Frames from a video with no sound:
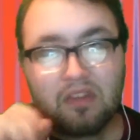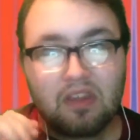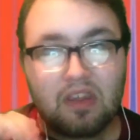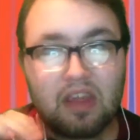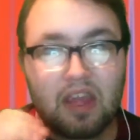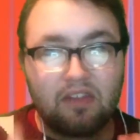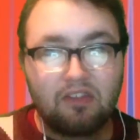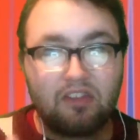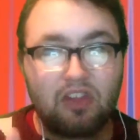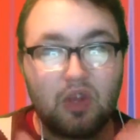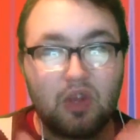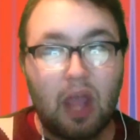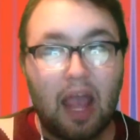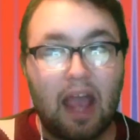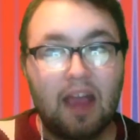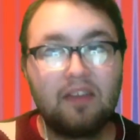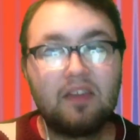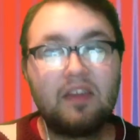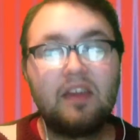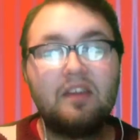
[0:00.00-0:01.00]
get to you
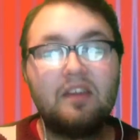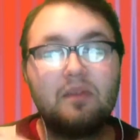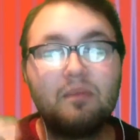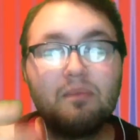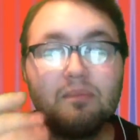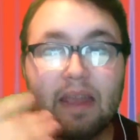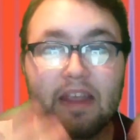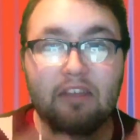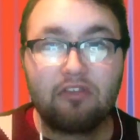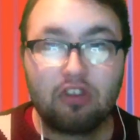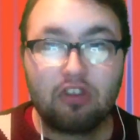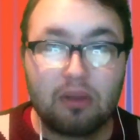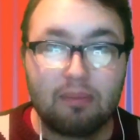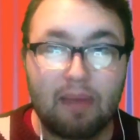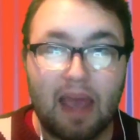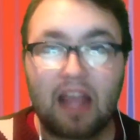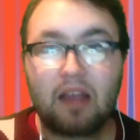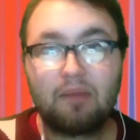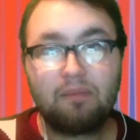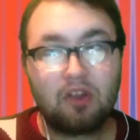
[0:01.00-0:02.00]
guys, is make sure to
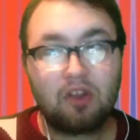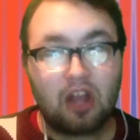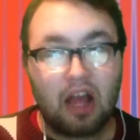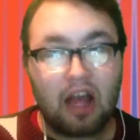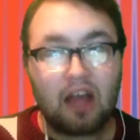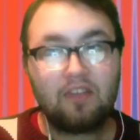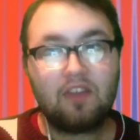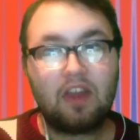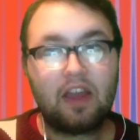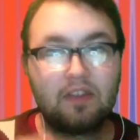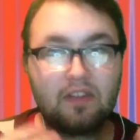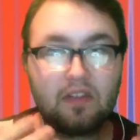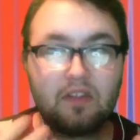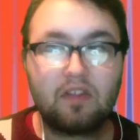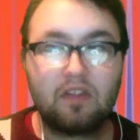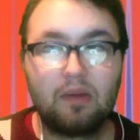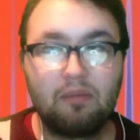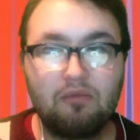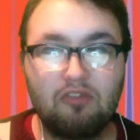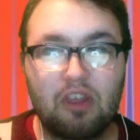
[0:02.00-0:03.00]
back up your contacts in
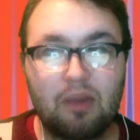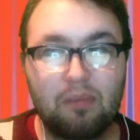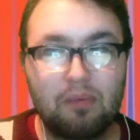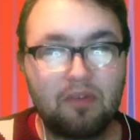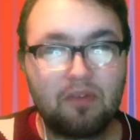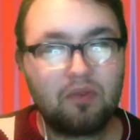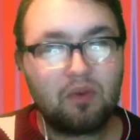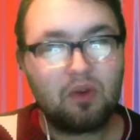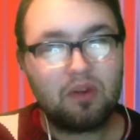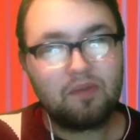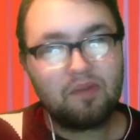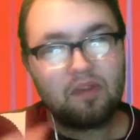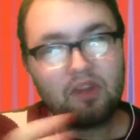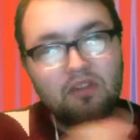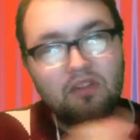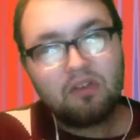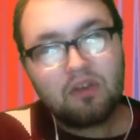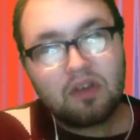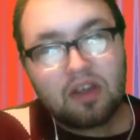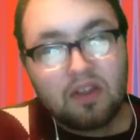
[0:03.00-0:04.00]
some shape or form. You
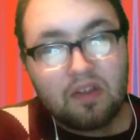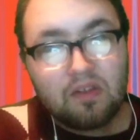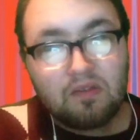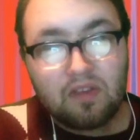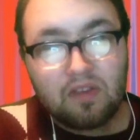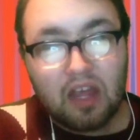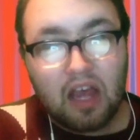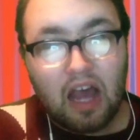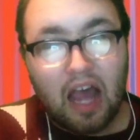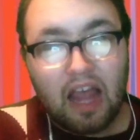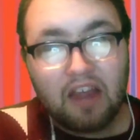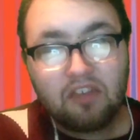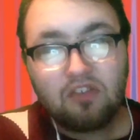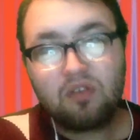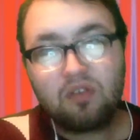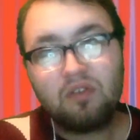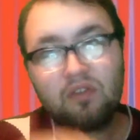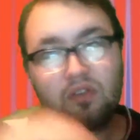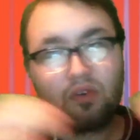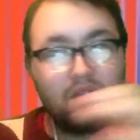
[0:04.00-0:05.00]
can do it either via
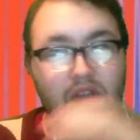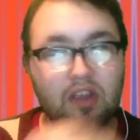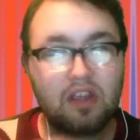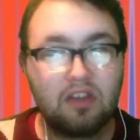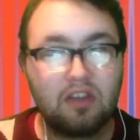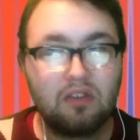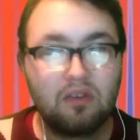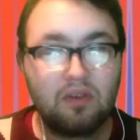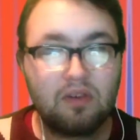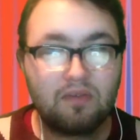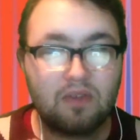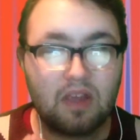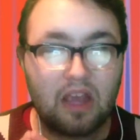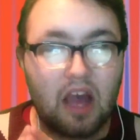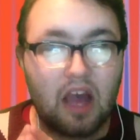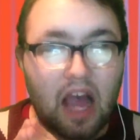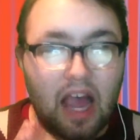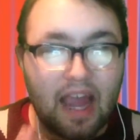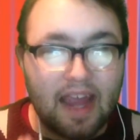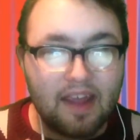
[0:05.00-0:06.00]
iTunes, or you can do it
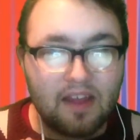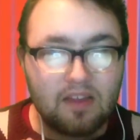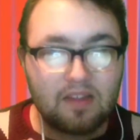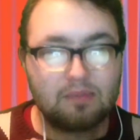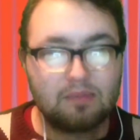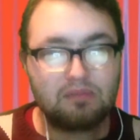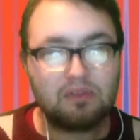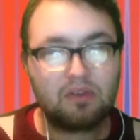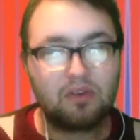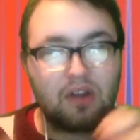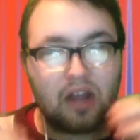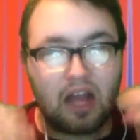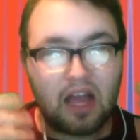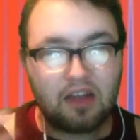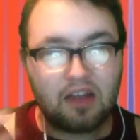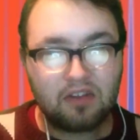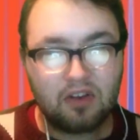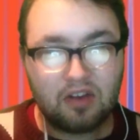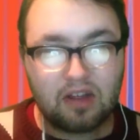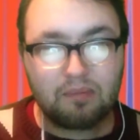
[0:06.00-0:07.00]
via iExplorer
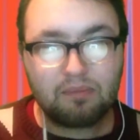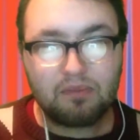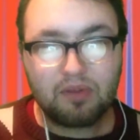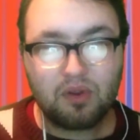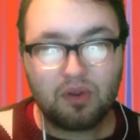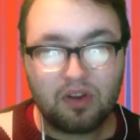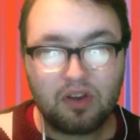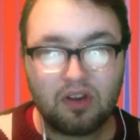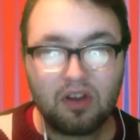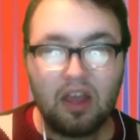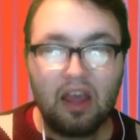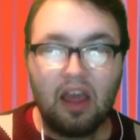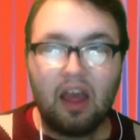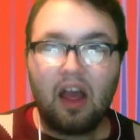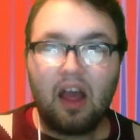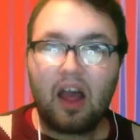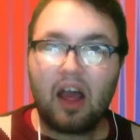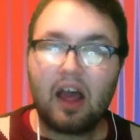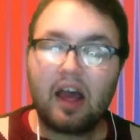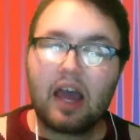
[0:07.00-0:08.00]
on your computer.
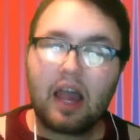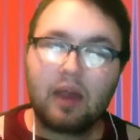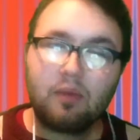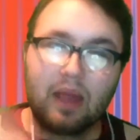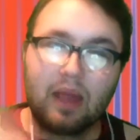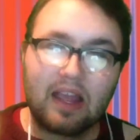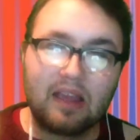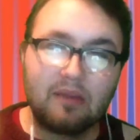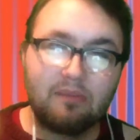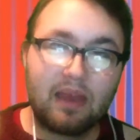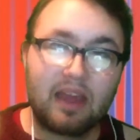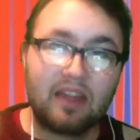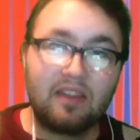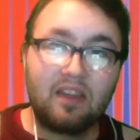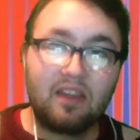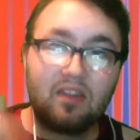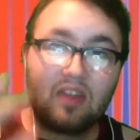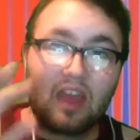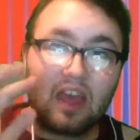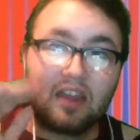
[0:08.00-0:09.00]
I
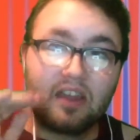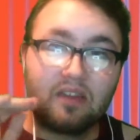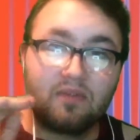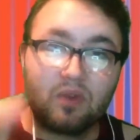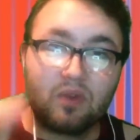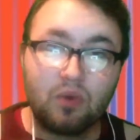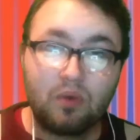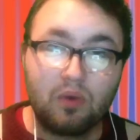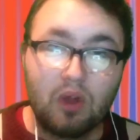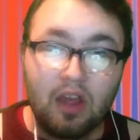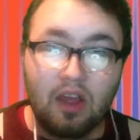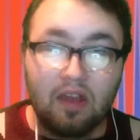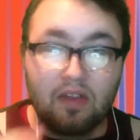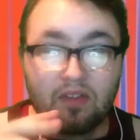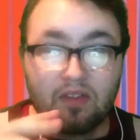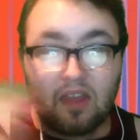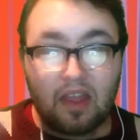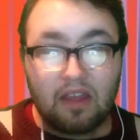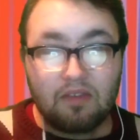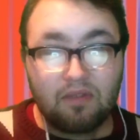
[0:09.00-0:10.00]
recommend that if you
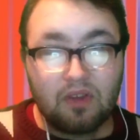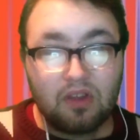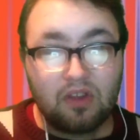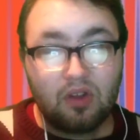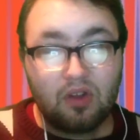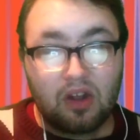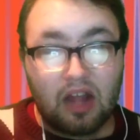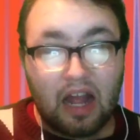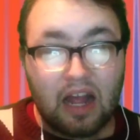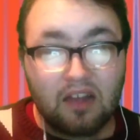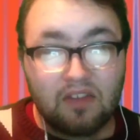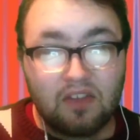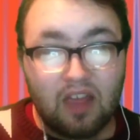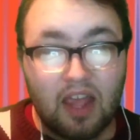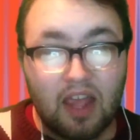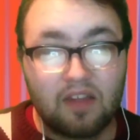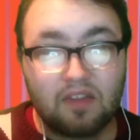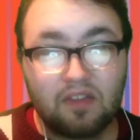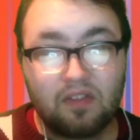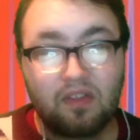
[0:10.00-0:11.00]
save your
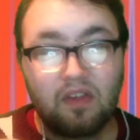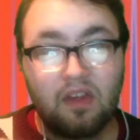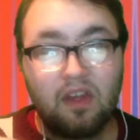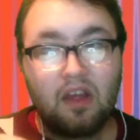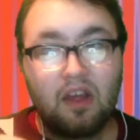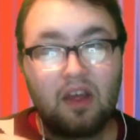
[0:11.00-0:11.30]
contacts